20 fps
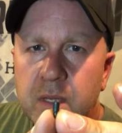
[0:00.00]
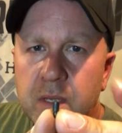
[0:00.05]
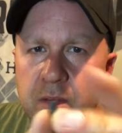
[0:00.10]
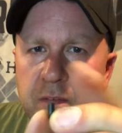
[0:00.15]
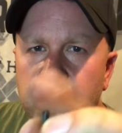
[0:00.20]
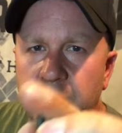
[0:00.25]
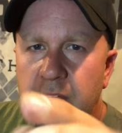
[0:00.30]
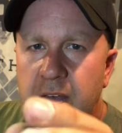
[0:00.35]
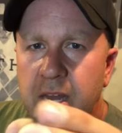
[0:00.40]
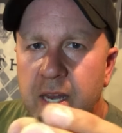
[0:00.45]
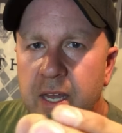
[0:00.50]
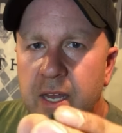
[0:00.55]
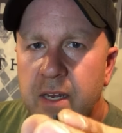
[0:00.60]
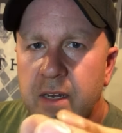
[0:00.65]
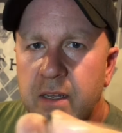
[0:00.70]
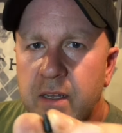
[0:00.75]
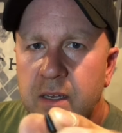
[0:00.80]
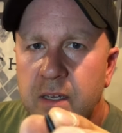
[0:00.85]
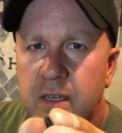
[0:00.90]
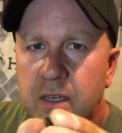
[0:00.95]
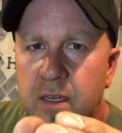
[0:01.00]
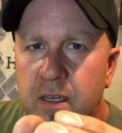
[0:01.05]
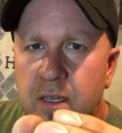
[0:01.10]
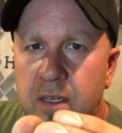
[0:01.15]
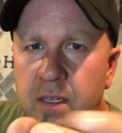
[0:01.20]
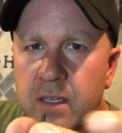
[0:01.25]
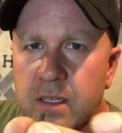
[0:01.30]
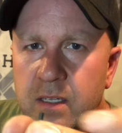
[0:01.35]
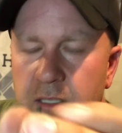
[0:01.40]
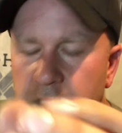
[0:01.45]
Fat end,
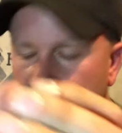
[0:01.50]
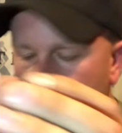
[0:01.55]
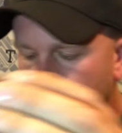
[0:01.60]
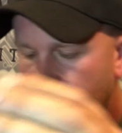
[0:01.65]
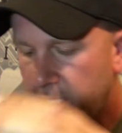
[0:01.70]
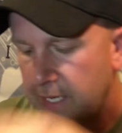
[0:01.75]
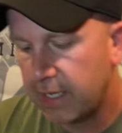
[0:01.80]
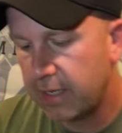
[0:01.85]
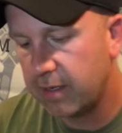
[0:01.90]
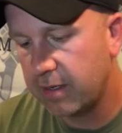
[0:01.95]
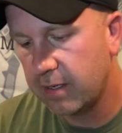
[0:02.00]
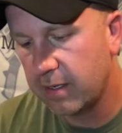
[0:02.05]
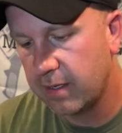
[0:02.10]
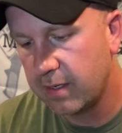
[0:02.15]
little end,